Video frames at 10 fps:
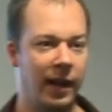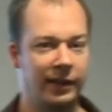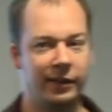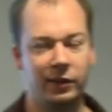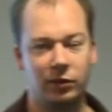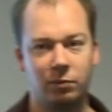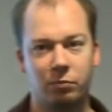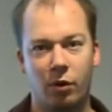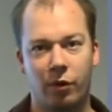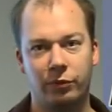XH
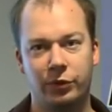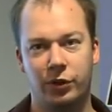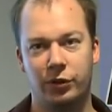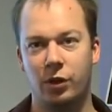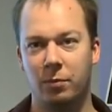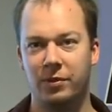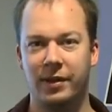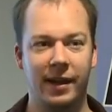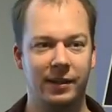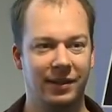Prof just dumps
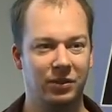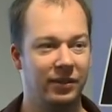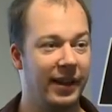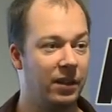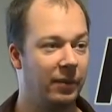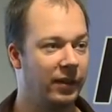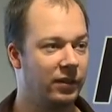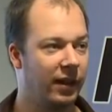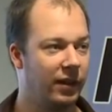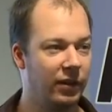data into a database
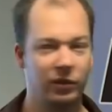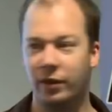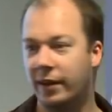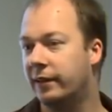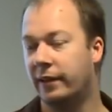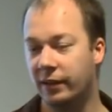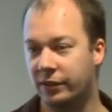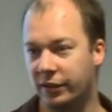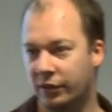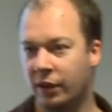and it does any
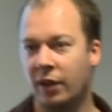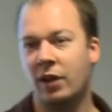analysis.